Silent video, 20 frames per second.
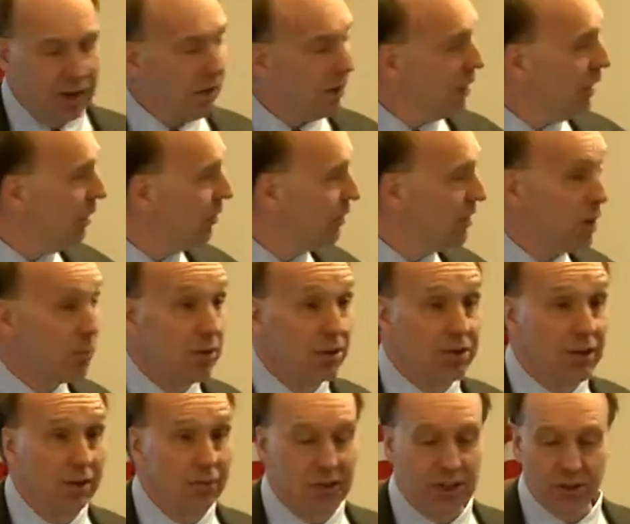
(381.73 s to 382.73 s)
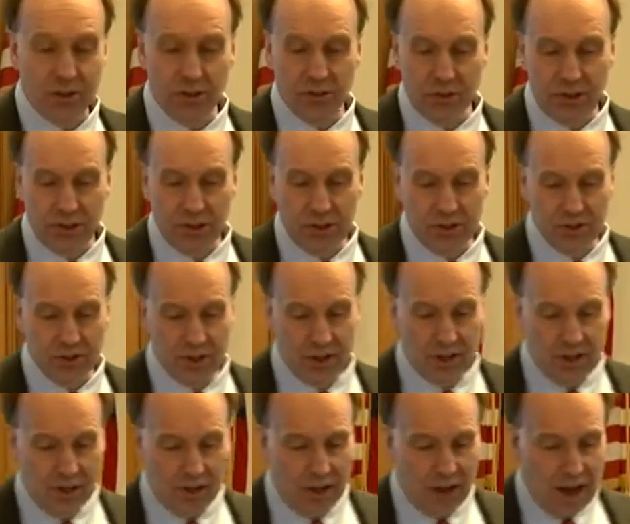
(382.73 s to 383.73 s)
Uh, doubles every two years.
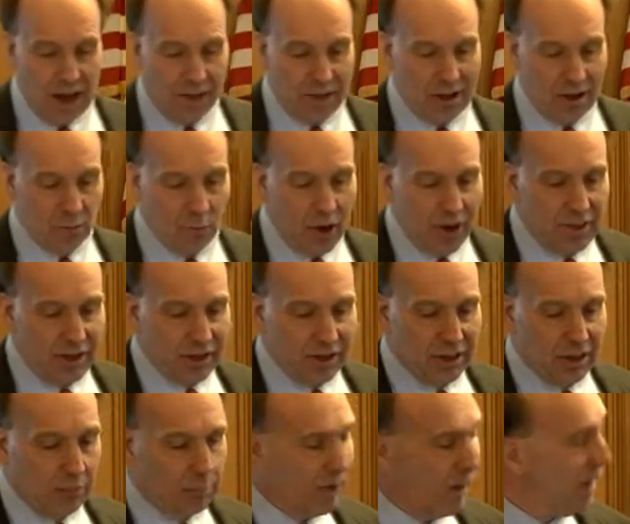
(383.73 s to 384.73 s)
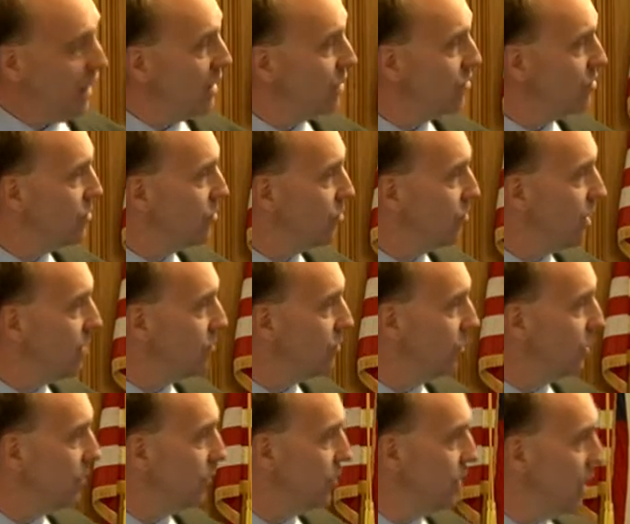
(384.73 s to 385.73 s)
And then one that combines
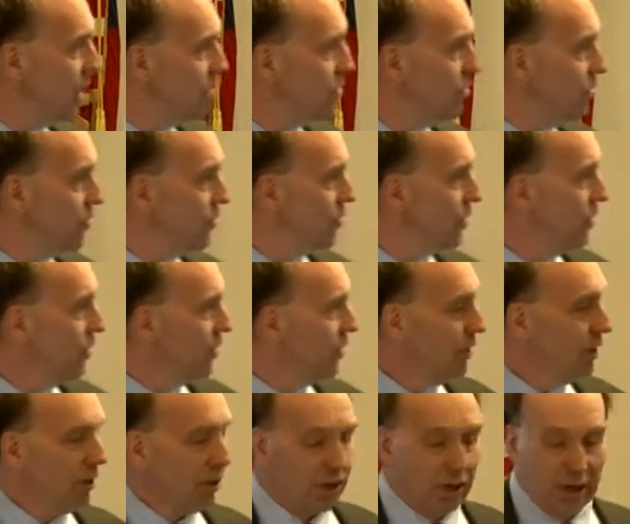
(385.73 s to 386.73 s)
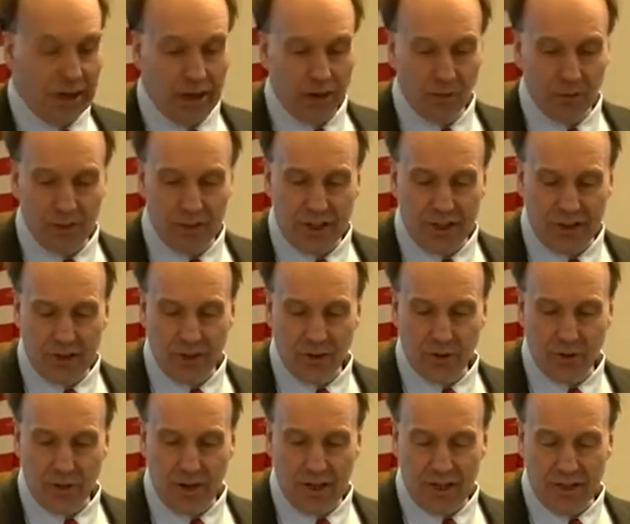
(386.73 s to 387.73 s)
several of the others, uh, which I think is
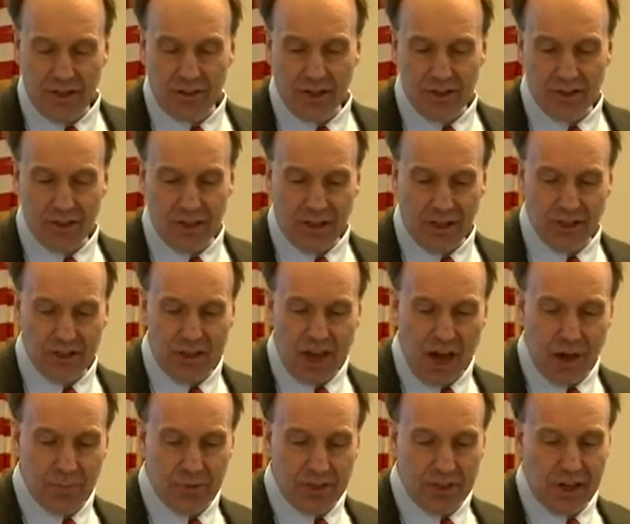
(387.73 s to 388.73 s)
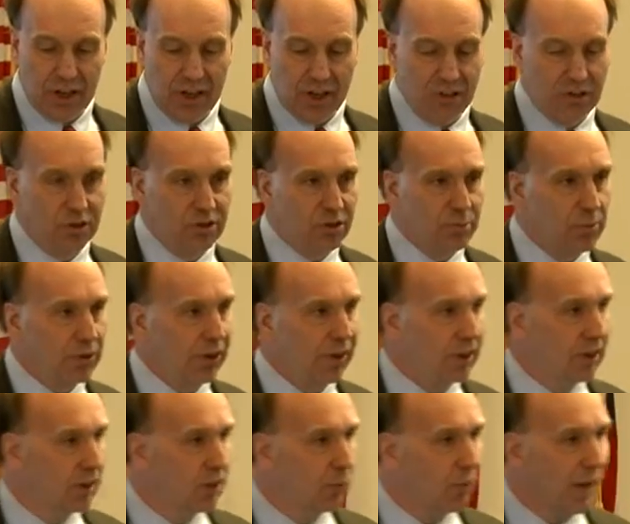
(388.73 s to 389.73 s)
quite interesting, is computations per
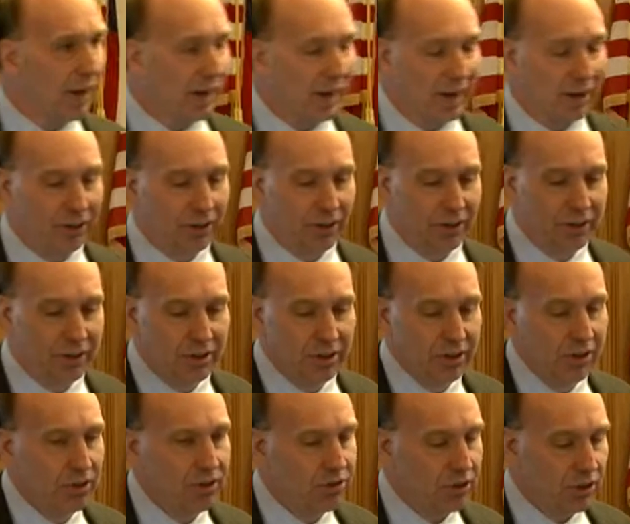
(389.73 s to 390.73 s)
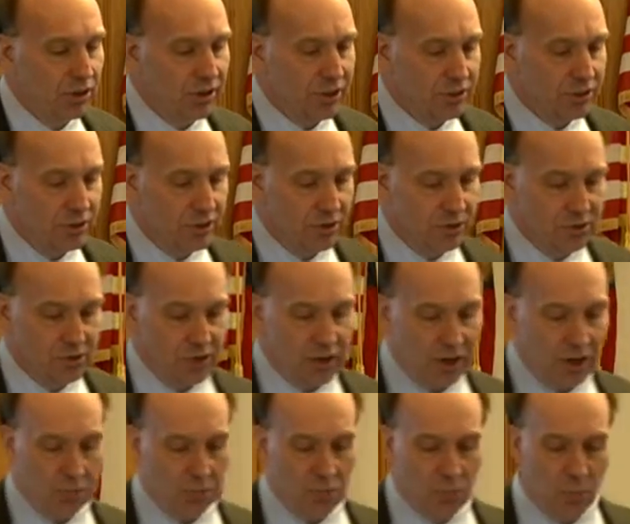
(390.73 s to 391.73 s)
kilowatt hour. So this is
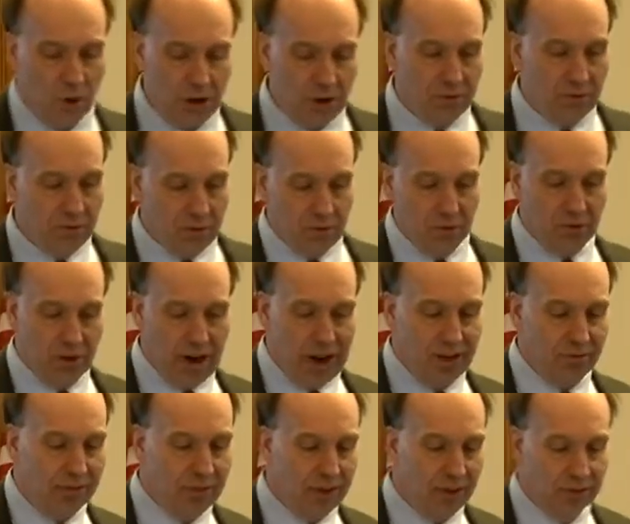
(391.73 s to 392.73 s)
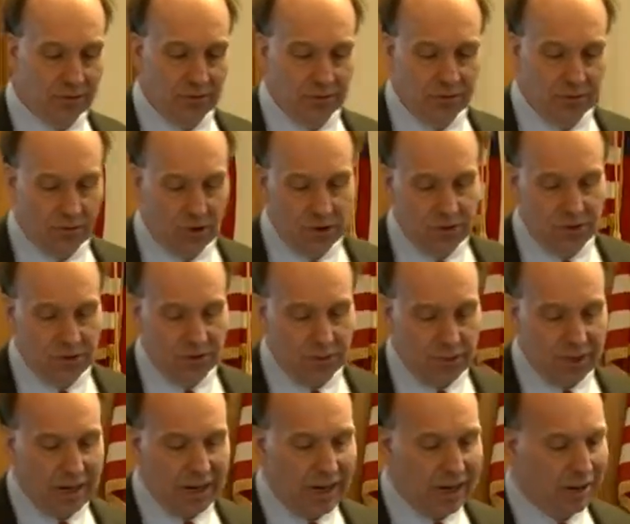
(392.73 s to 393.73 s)
uh, one of the driving forces
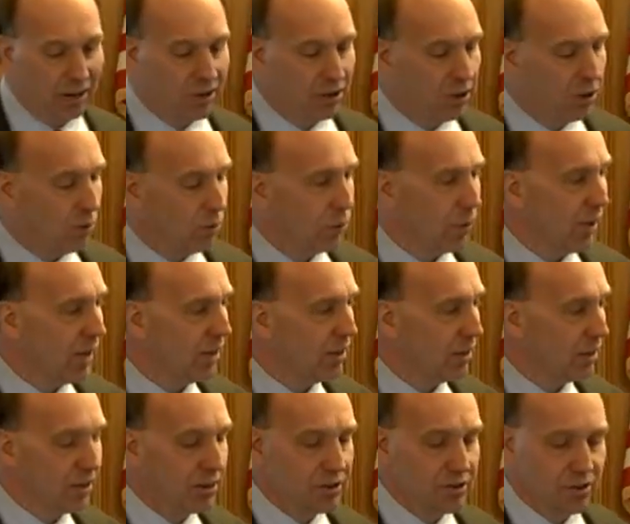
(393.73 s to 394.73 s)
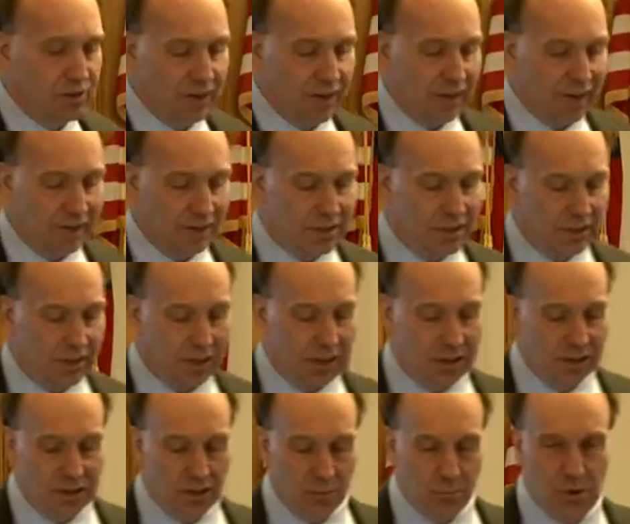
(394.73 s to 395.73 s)
behind why it is that uh,
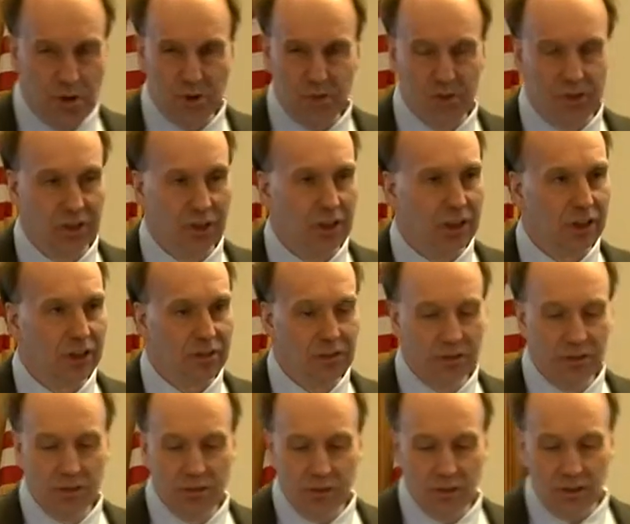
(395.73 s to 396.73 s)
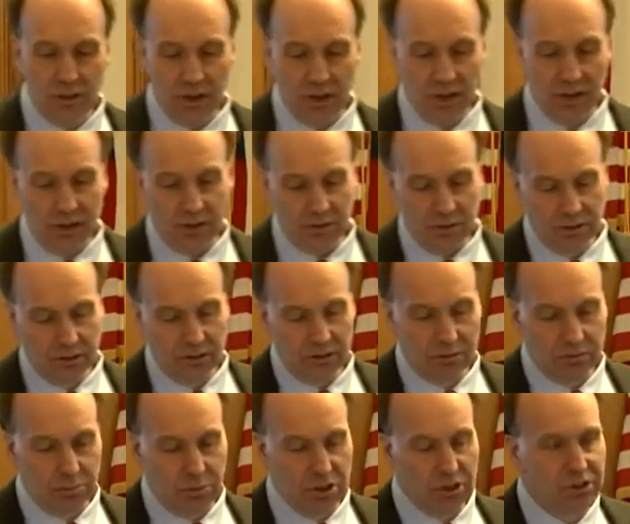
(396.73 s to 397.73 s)
personal, uh,
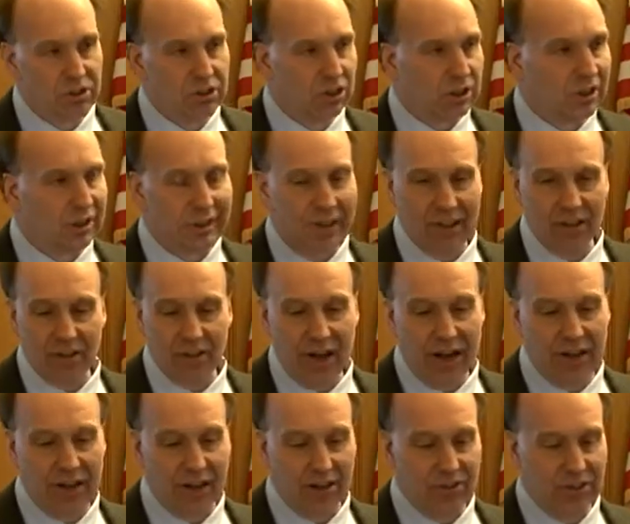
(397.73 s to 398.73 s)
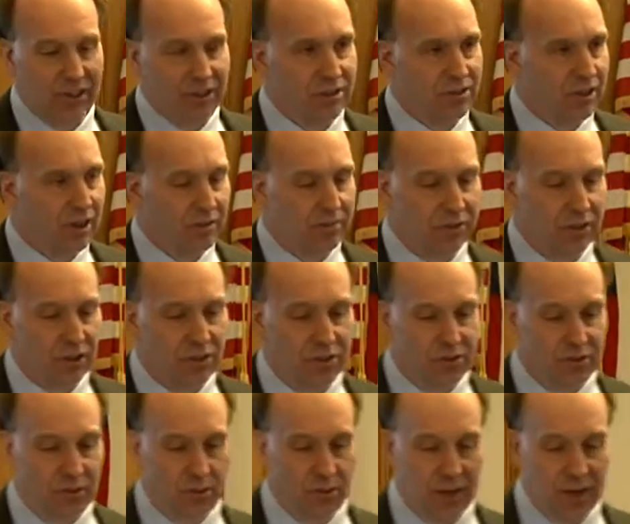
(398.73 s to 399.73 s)
personal electronics like cell phones
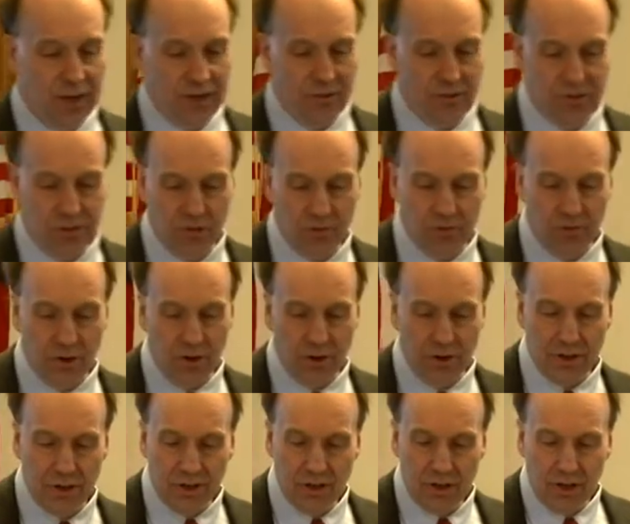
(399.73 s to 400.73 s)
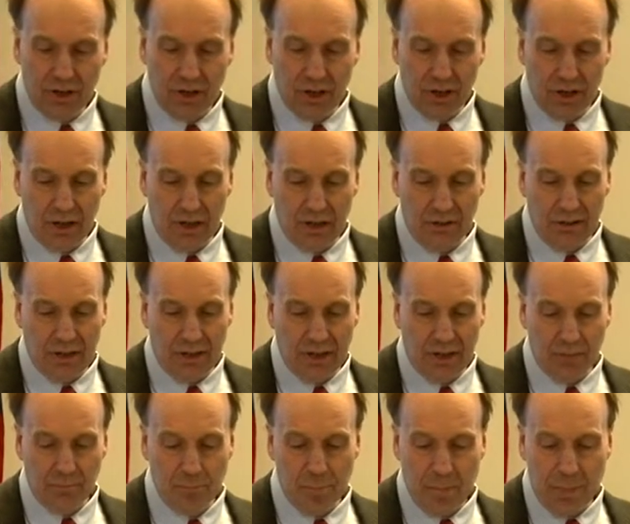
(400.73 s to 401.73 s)
and, and so forth are,
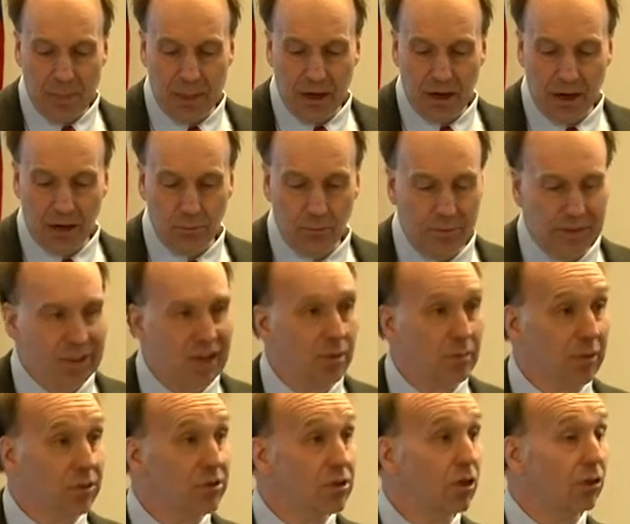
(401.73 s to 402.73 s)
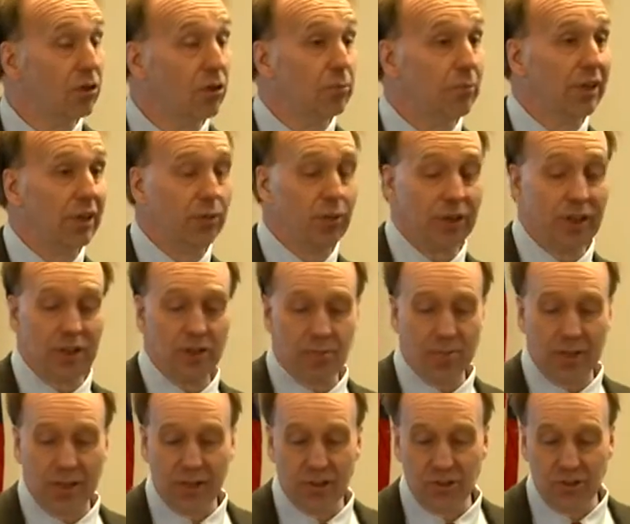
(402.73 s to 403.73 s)
uh, are becoming so ubiquitous,
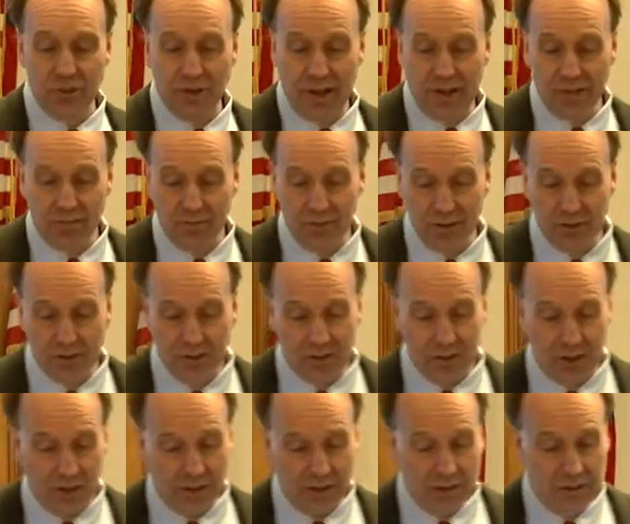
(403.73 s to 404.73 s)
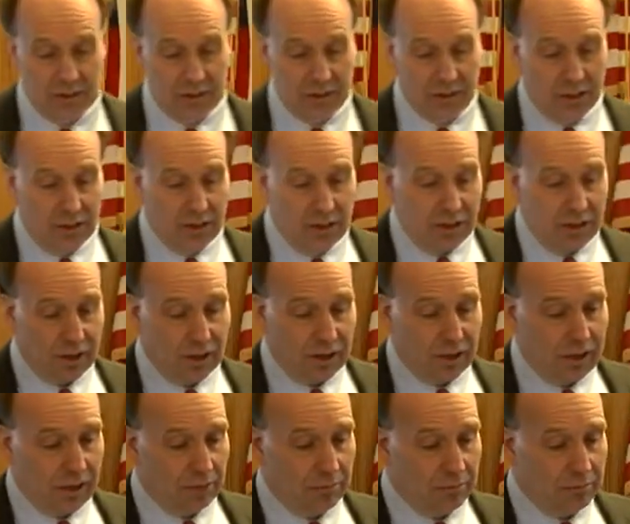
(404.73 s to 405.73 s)
because you have this uh,
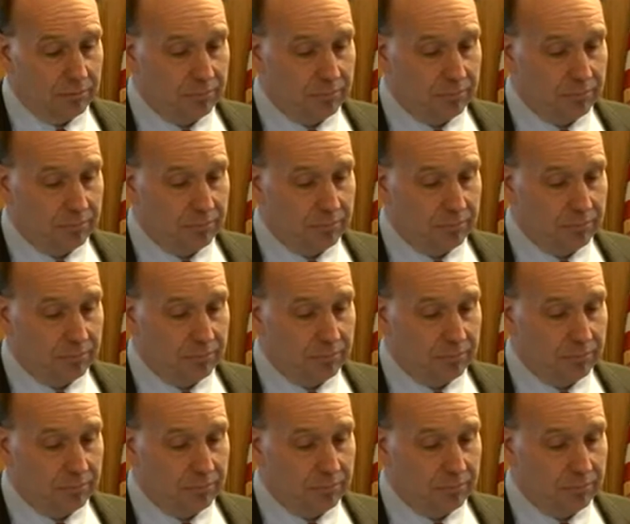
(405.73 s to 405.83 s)
uh,